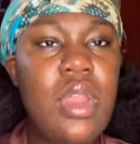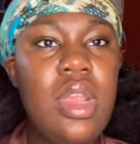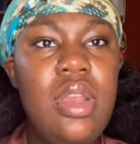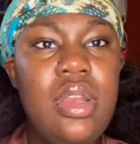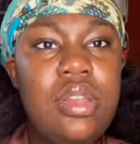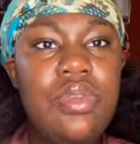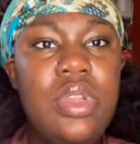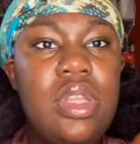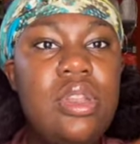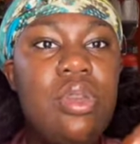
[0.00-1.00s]
It doesn't really
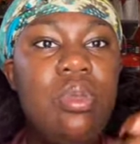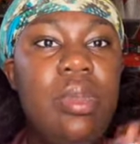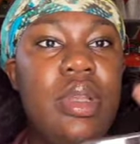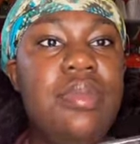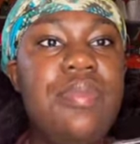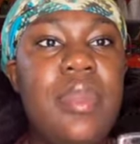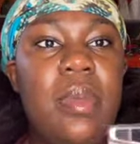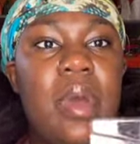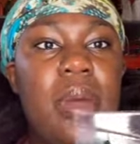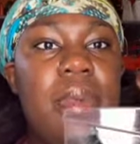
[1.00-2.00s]
suit me in
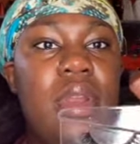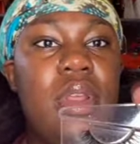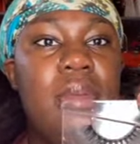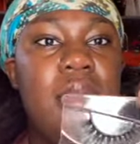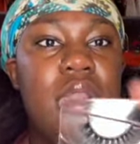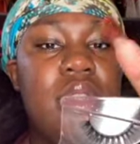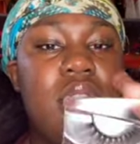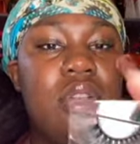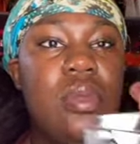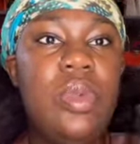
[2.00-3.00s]
my opinion, but these are
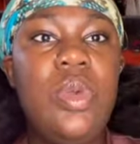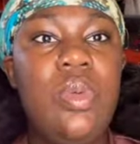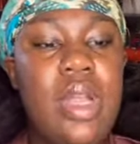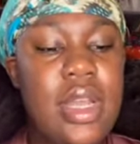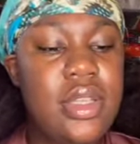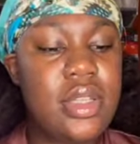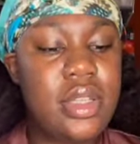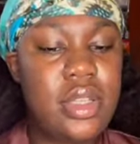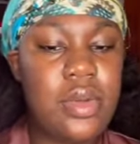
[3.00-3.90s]
some cute lashes.